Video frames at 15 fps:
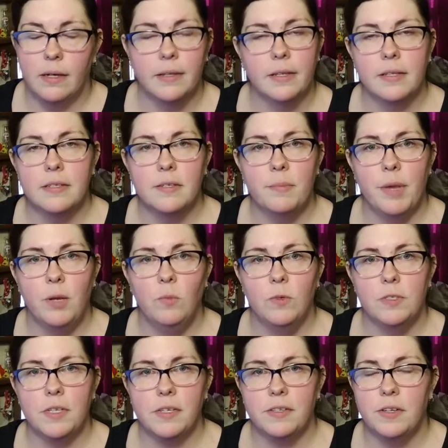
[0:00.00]
I think it's the main
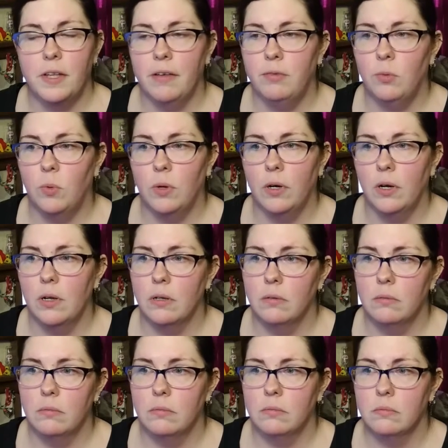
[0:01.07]
ones I still have to work on.